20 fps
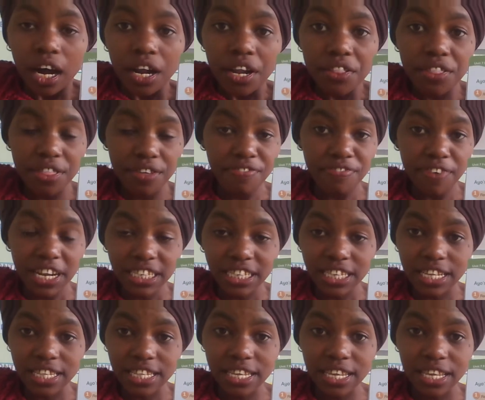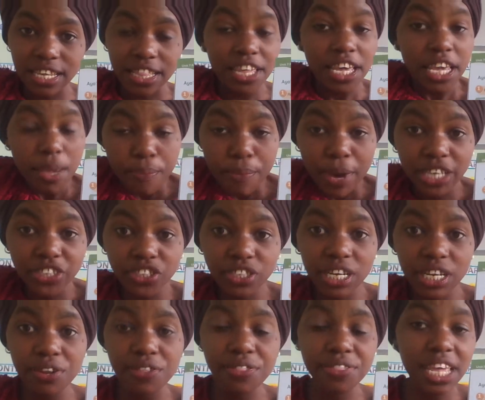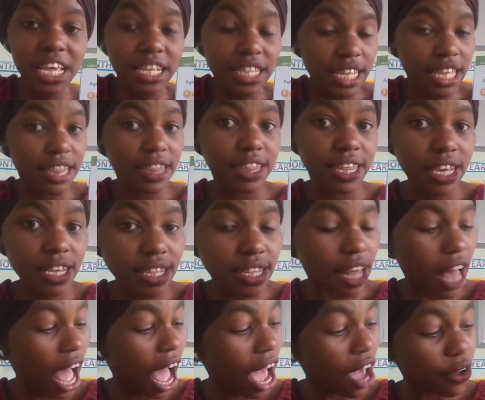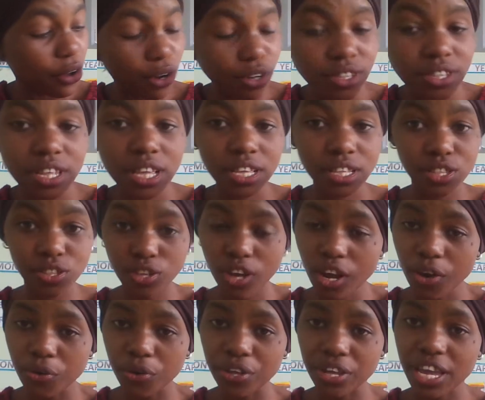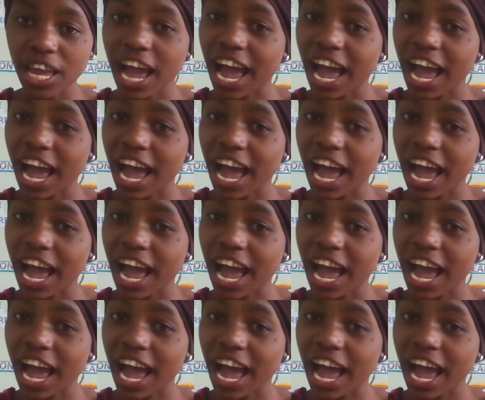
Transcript: the fantasy, the imaginary things in this ayos story.